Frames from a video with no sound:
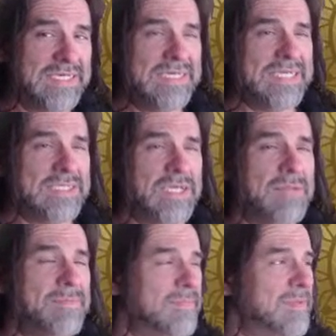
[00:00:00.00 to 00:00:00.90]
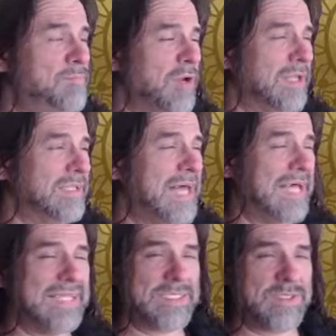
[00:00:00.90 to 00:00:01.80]
It's going to put a lot
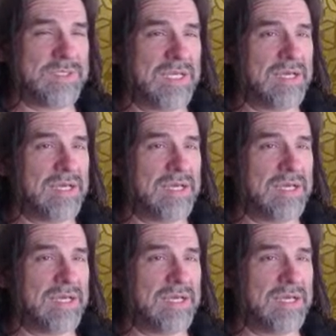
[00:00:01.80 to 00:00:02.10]
less